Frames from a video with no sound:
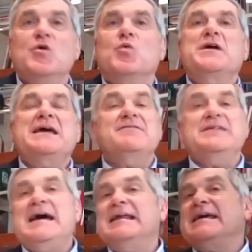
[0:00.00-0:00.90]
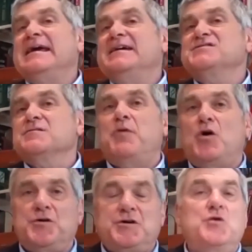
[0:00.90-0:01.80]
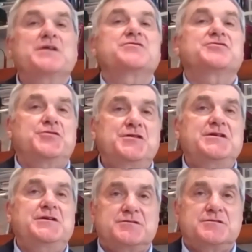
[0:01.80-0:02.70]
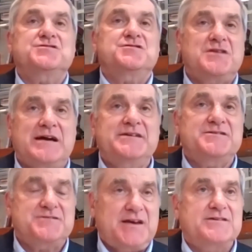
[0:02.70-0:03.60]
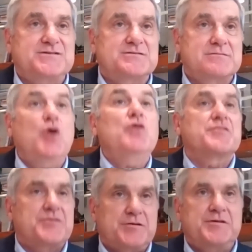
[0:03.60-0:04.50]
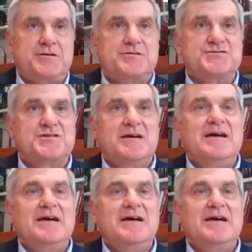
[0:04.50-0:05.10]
We haven't had a case of polio in 30 years in the United States, over 30 years.